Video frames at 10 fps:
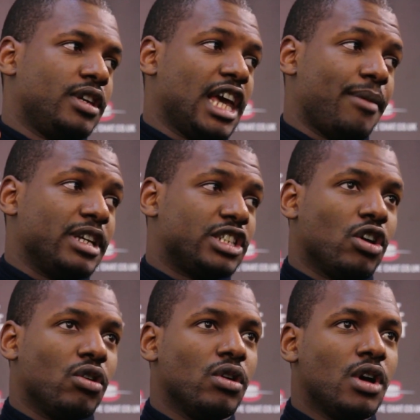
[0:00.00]
You get me?
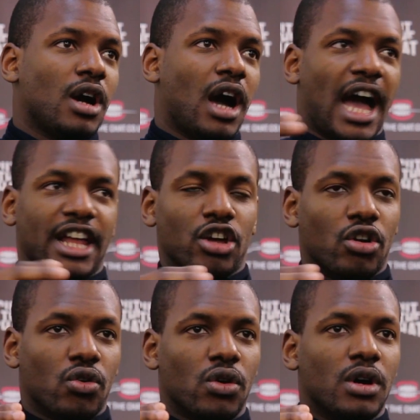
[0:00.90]
So I
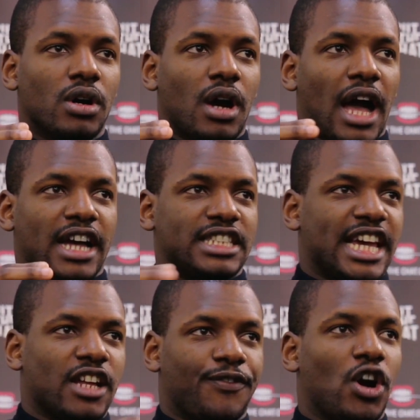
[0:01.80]
know I can
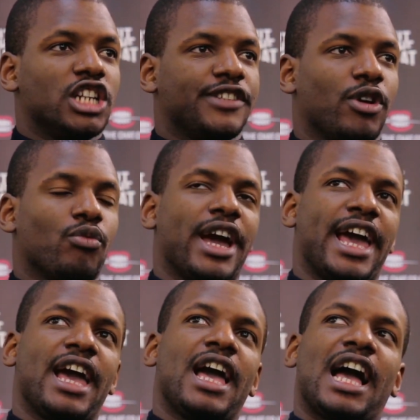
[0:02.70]
take advantage of it.
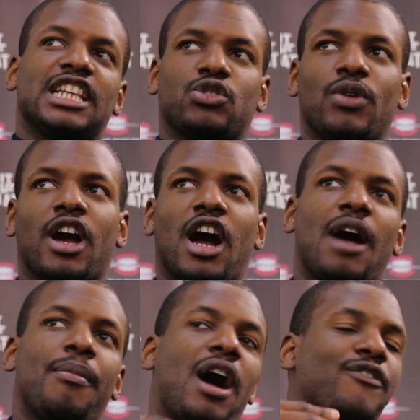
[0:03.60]
Where as Twitter,
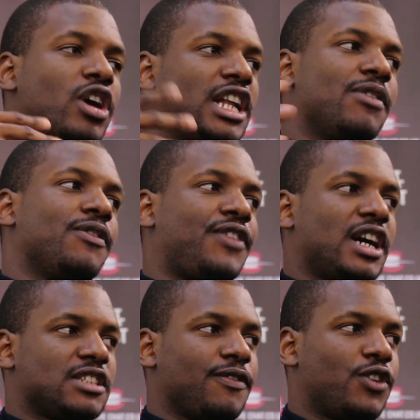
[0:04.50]
I've, I've got
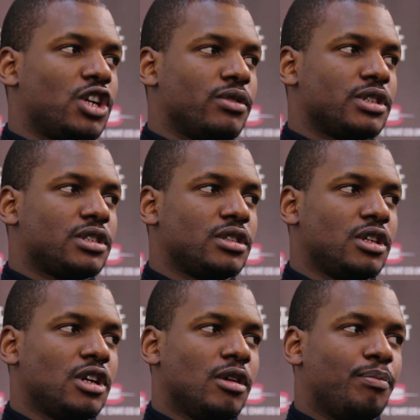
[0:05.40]
11,000 followers,
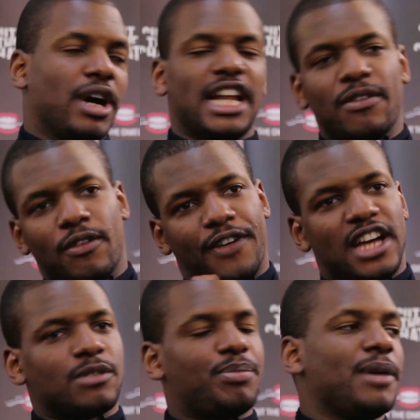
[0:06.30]
but
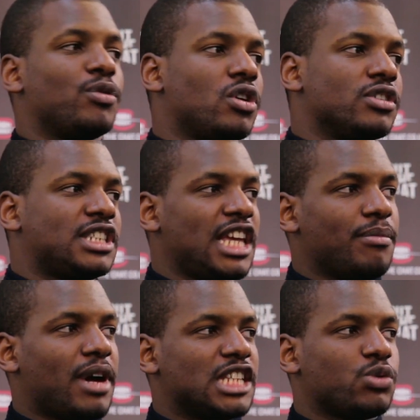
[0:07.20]
11,000 people don't
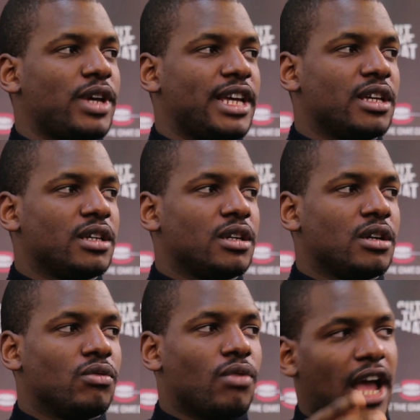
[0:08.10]
see my tweet
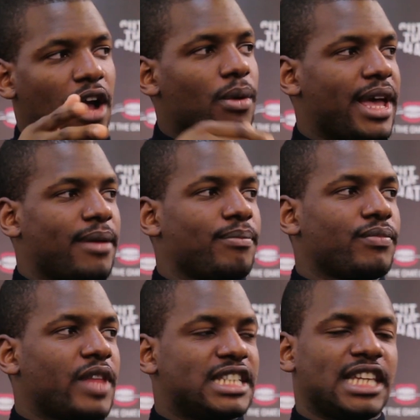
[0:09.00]
right away.
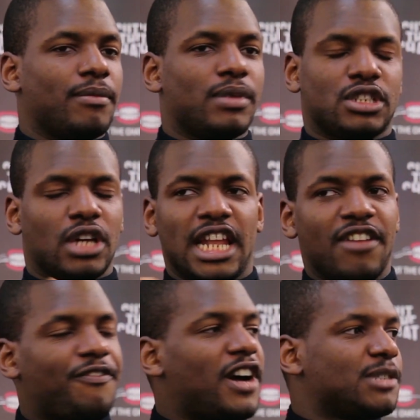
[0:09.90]
That's it.
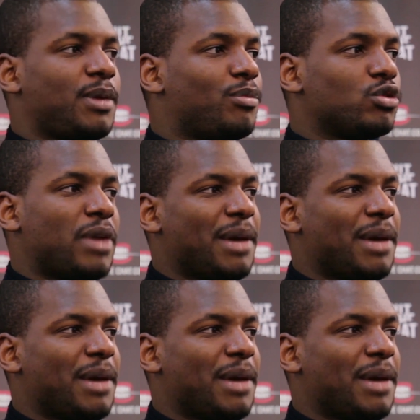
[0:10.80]
11,000 people